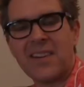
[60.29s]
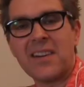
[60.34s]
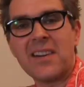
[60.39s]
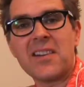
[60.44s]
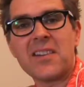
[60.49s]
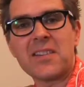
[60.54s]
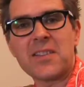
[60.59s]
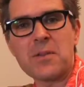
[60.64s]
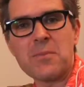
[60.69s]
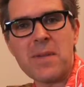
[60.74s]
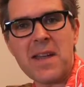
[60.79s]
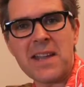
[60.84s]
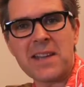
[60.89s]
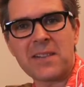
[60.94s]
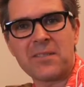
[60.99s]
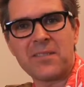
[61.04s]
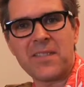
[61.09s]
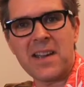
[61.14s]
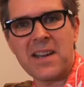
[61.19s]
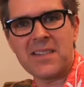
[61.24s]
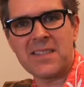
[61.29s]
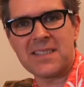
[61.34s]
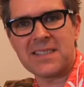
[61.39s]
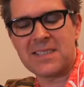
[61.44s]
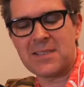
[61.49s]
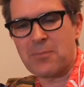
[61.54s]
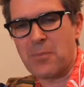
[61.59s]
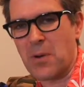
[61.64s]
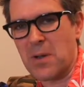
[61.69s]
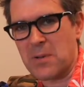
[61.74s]
We're here at the Maker Faire.
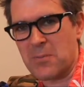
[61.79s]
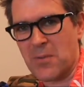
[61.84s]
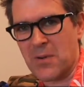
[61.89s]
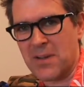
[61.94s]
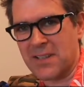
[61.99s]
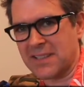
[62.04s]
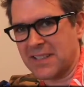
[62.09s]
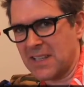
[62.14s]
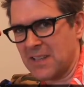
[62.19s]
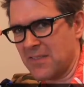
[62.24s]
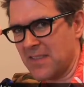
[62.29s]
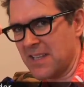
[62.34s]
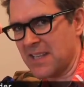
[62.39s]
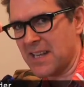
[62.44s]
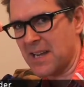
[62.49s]
This is Boing Boing TV,